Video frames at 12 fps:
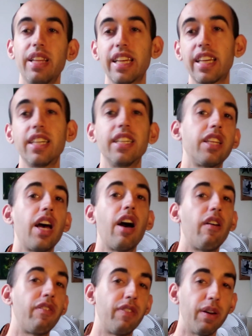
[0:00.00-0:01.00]
like, kind of the
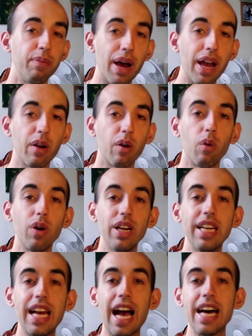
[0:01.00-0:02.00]
alpha male,
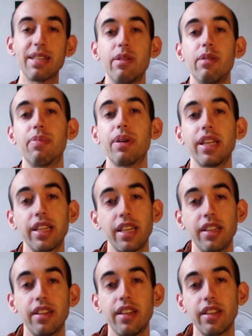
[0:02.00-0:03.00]
hasn't been beaten,
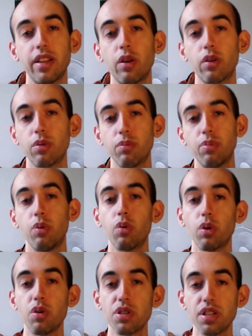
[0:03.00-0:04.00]
and then Logan Paul
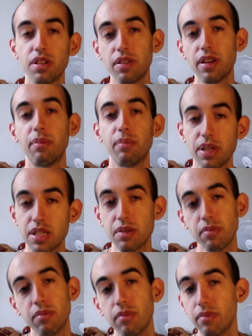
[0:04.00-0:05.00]
goes and beats
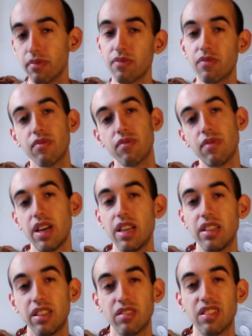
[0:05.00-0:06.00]
him.
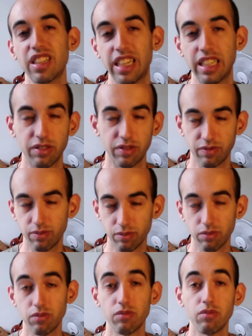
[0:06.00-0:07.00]
Yeah, that kind of,
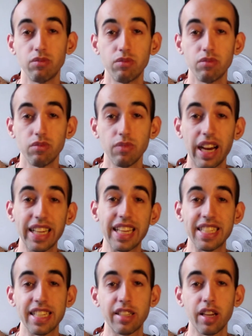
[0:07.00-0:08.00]
I
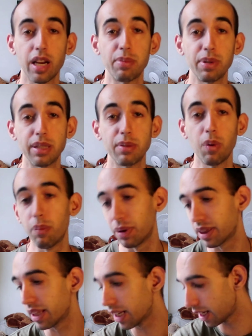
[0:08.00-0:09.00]
guess it's kind of predictable,
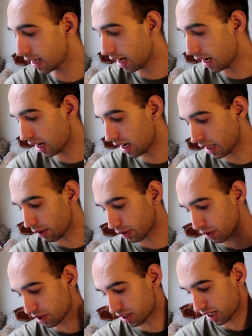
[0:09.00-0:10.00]
but they were
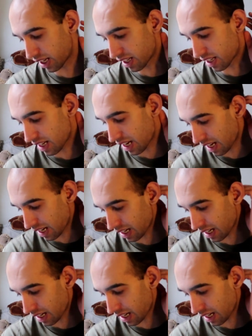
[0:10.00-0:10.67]
good scenes.